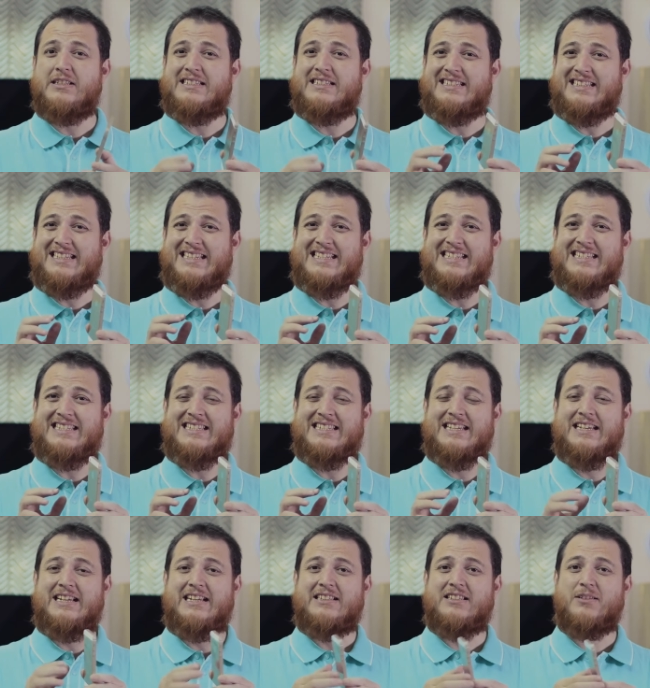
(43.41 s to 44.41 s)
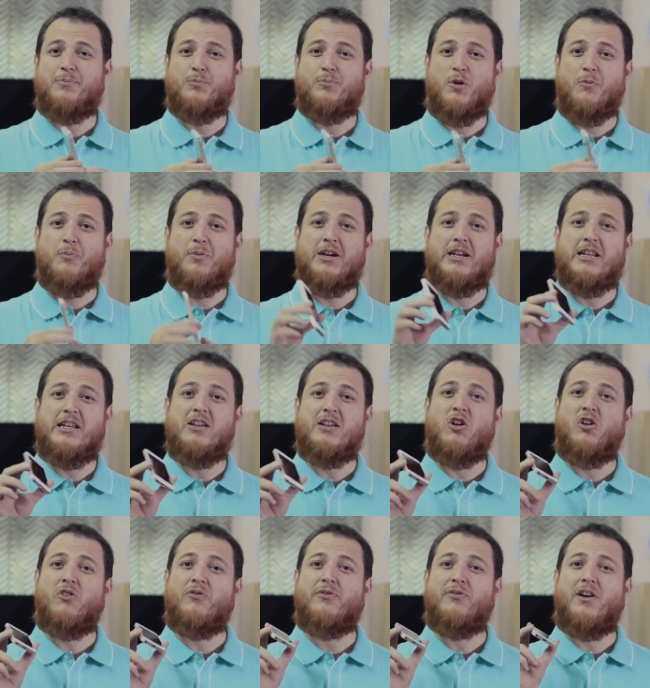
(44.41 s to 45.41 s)
This is the
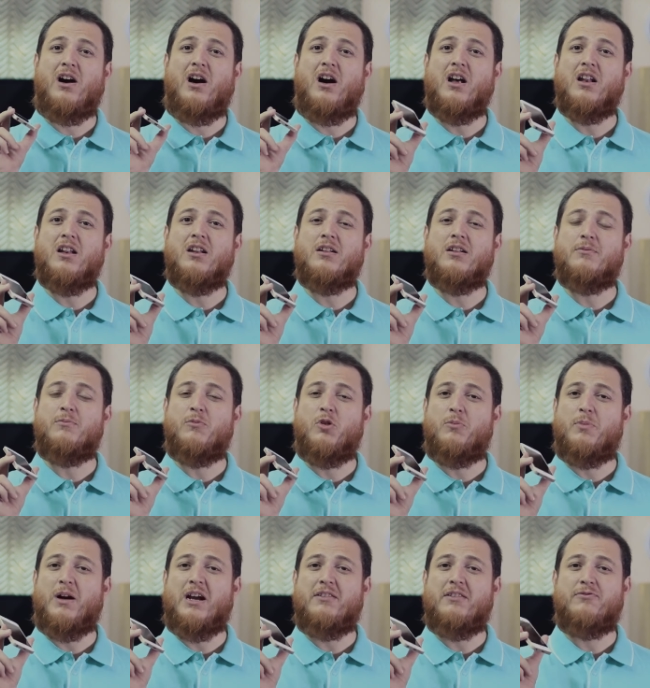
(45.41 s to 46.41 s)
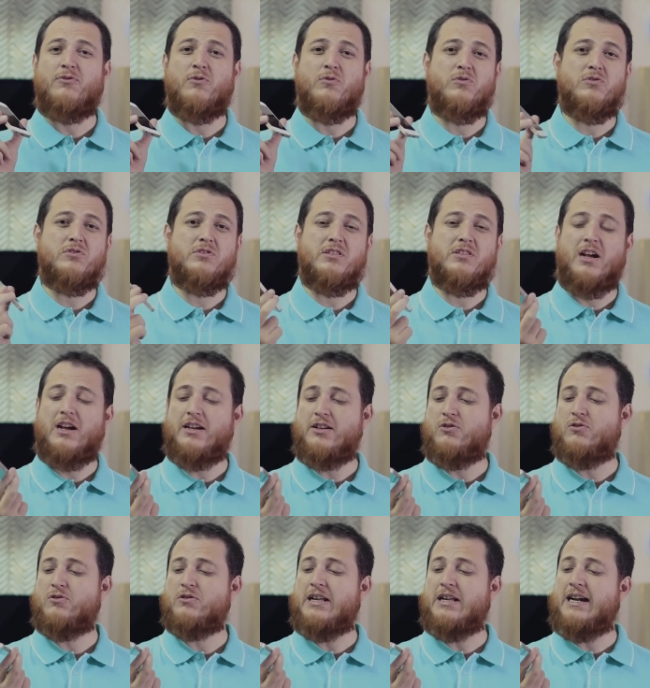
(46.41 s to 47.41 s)
property of all mobile phones. I
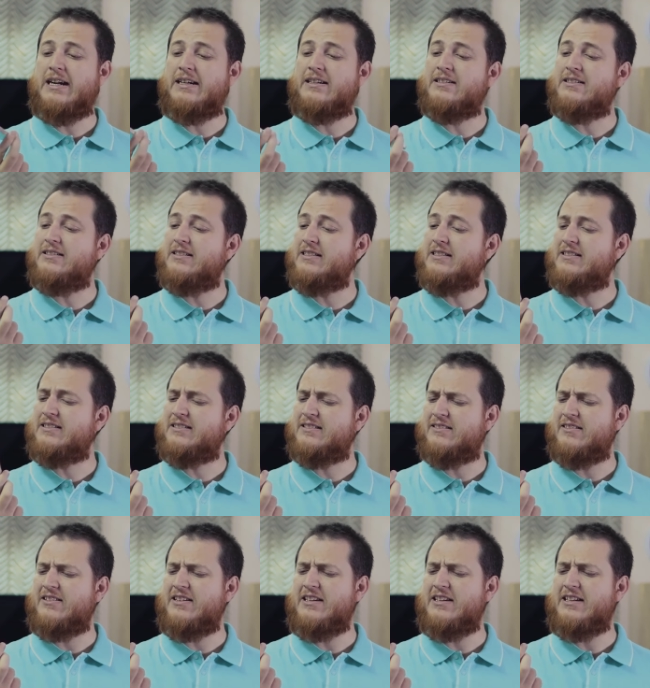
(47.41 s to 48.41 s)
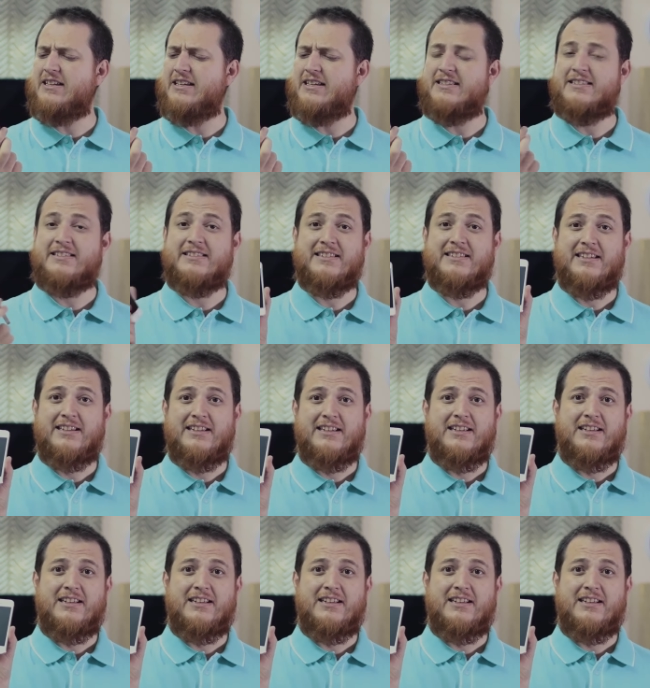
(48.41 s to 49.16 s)
know that this screen is